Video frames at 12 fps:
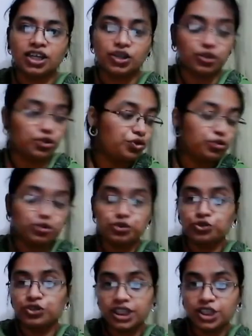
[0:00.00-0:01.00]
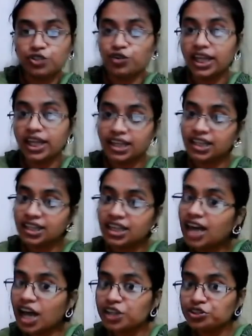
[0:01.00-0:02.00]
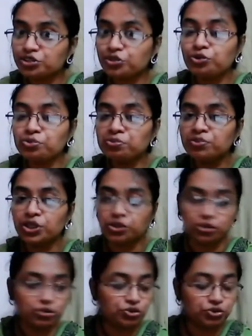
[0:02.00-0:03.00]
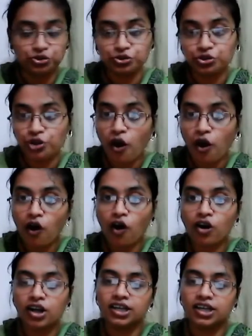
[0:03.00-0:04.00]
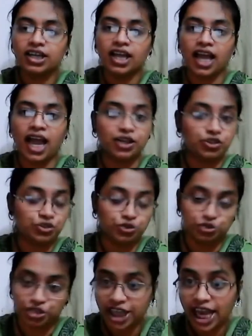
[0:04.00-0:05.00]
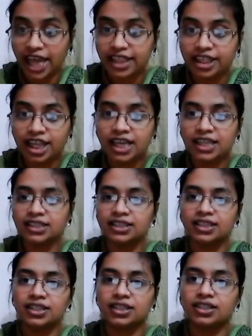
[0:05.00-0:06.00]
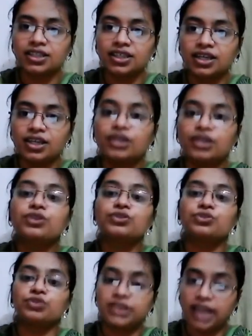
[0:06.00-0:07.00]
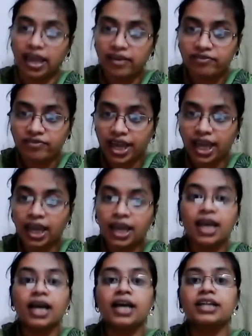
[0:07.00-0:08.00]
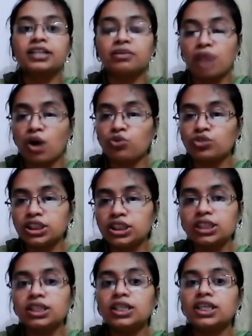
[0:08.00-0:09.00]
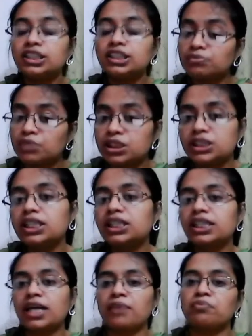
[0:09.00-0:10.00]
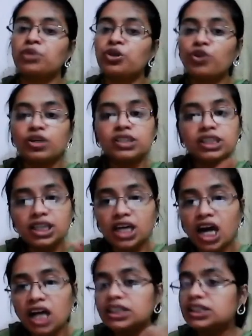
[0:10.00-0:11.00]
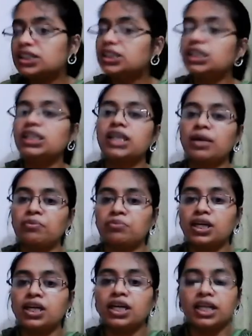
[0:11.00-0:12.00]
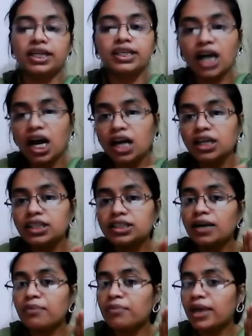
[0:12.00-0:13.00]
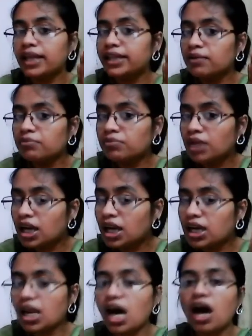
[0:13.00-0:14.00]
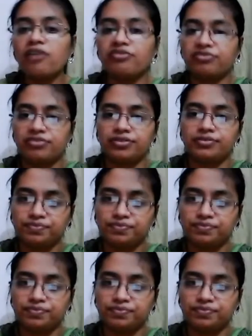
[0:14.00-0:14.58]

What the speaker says: You used to sit together in the classroom, you used to talk and used to share things. So same way, the mountain is missing them because it can't see them. It can't make them laugh.